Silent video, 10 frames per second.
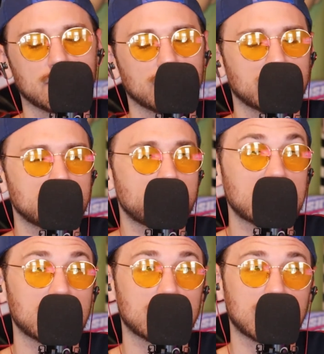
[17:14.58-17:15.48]
We
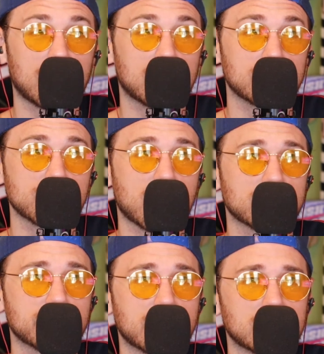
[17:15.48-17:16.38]
depended a lot on
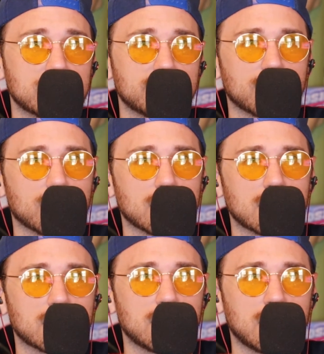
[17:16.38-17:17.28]
Josh Allen
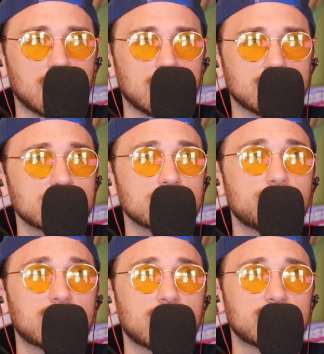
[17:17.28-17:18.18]
for just
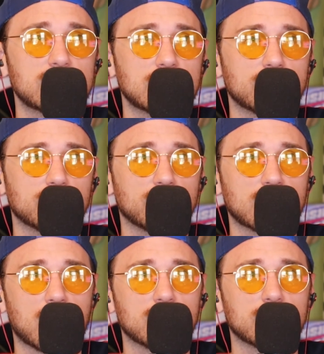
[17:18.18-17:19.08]
about everything
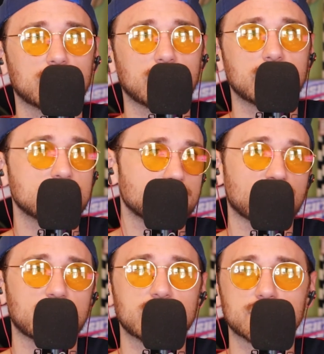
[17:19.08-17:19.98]
regarding
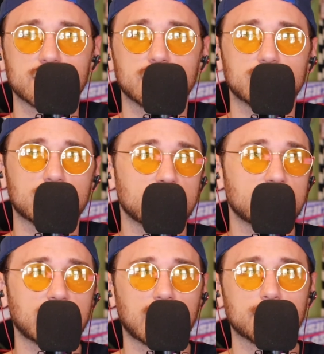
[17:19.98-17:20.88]
inspiration,
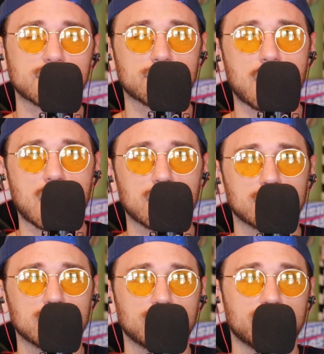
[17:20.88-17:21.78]
turning games
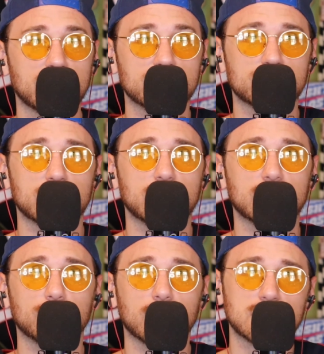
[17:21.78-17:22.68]
around,
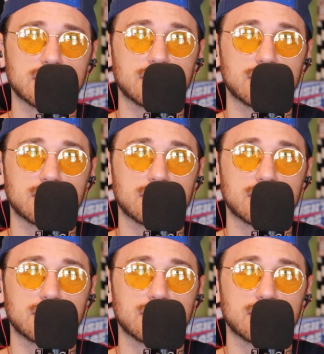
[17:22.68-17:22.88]
finishing.